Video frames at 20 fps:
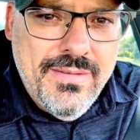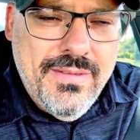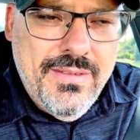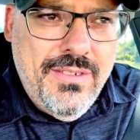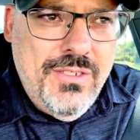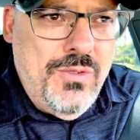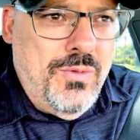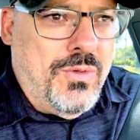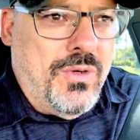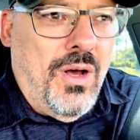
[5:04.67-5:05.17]

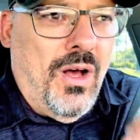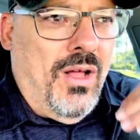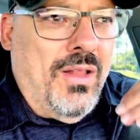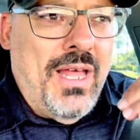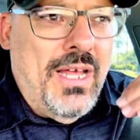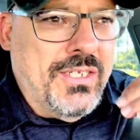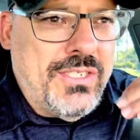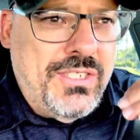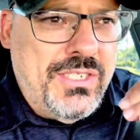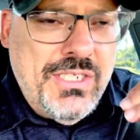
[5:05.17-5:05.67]
you call
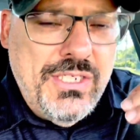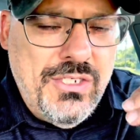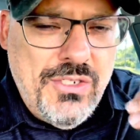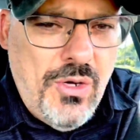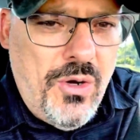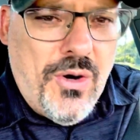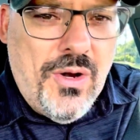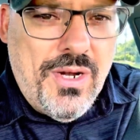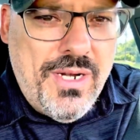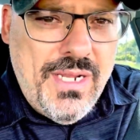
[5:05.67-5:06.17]
out
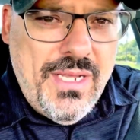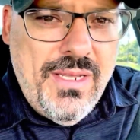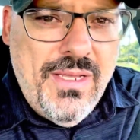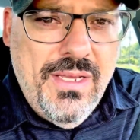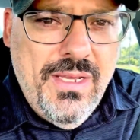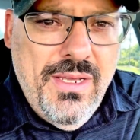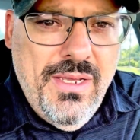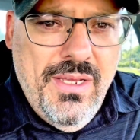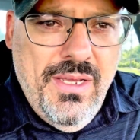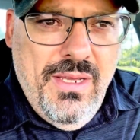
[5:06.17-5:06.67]
seniority,
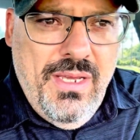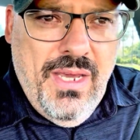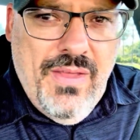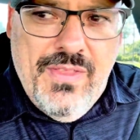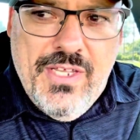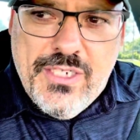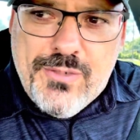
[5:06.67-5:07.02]
and this